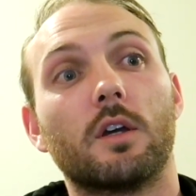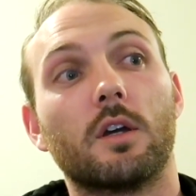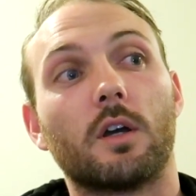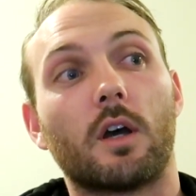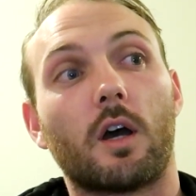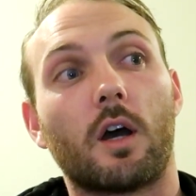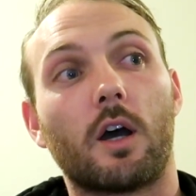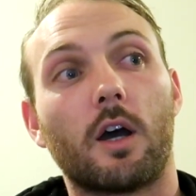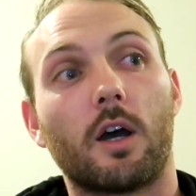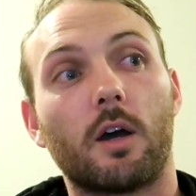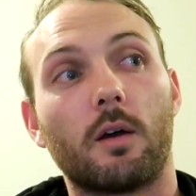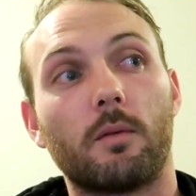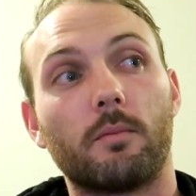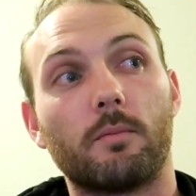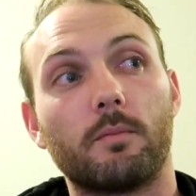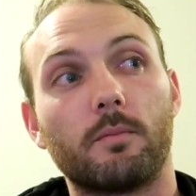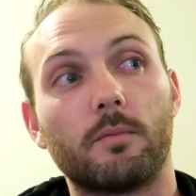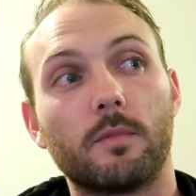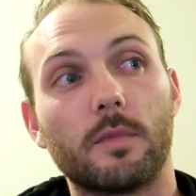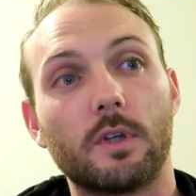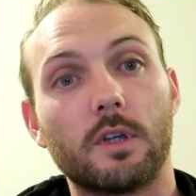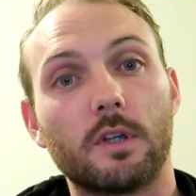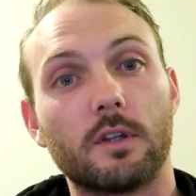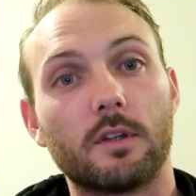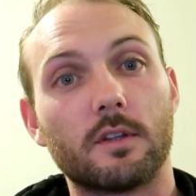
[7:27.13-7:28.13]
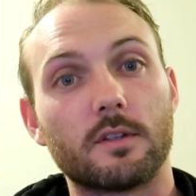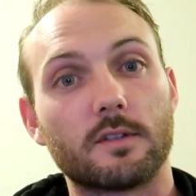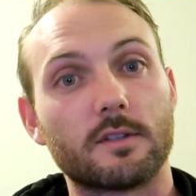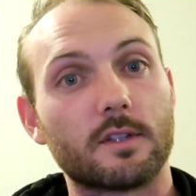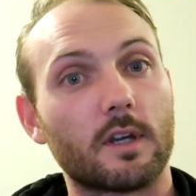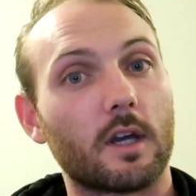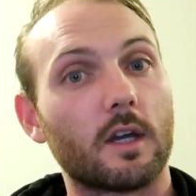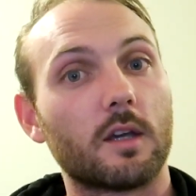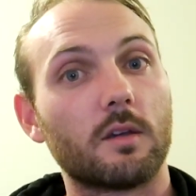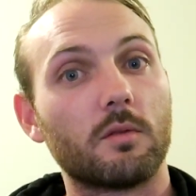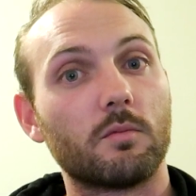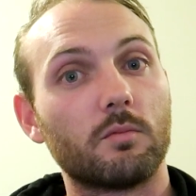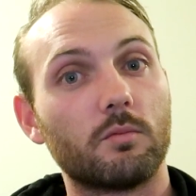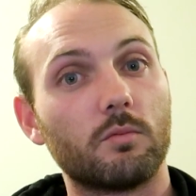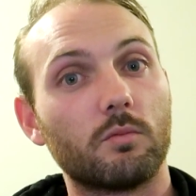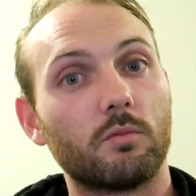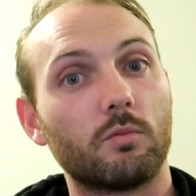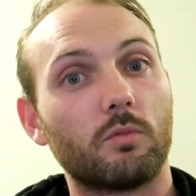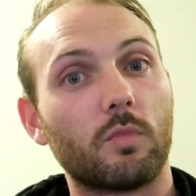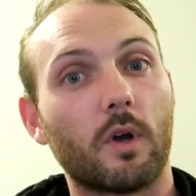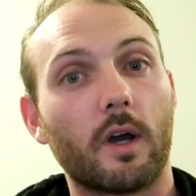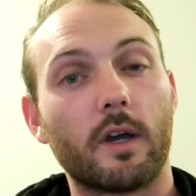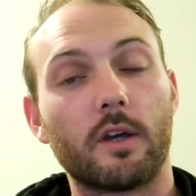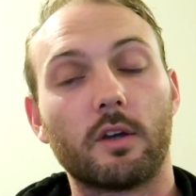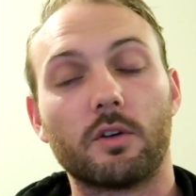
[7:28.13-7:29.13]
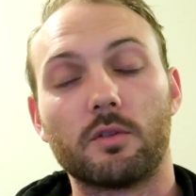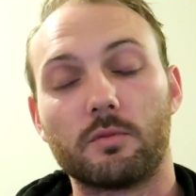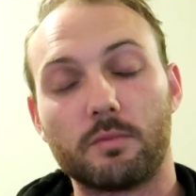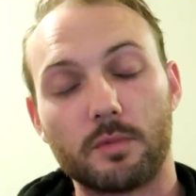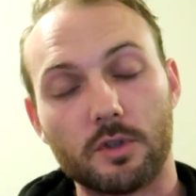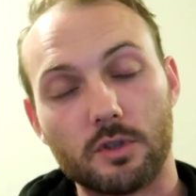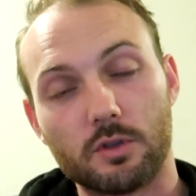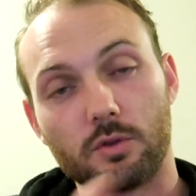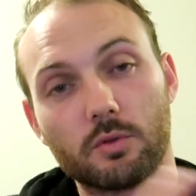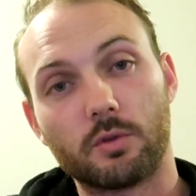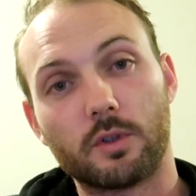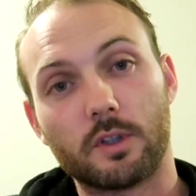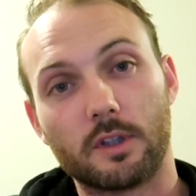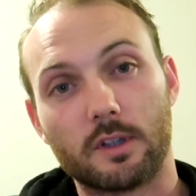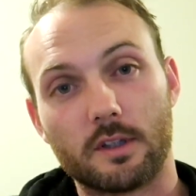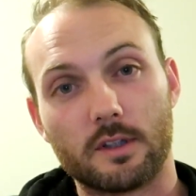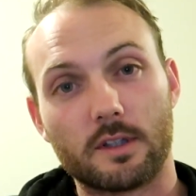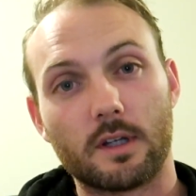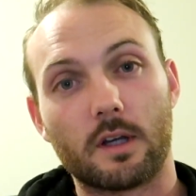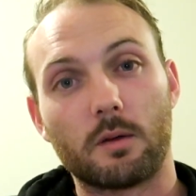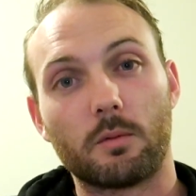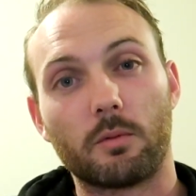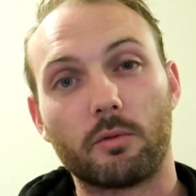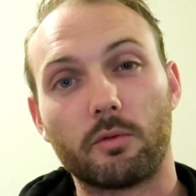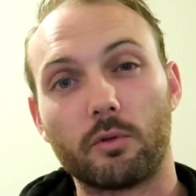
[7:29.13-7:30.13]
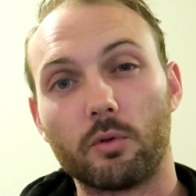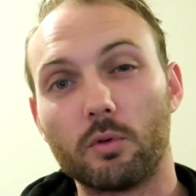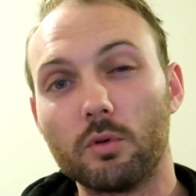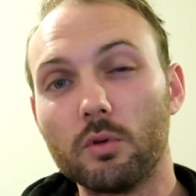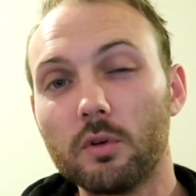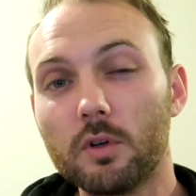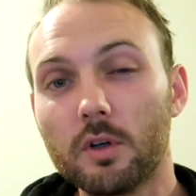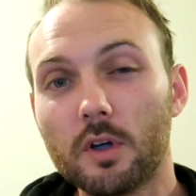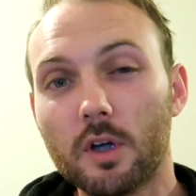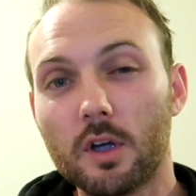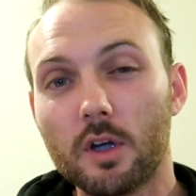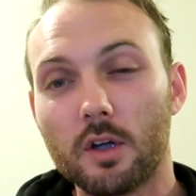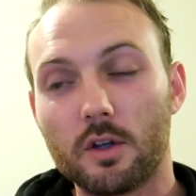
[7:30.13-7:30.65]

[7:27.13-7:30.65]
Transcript: the same way I've been doing it the day before.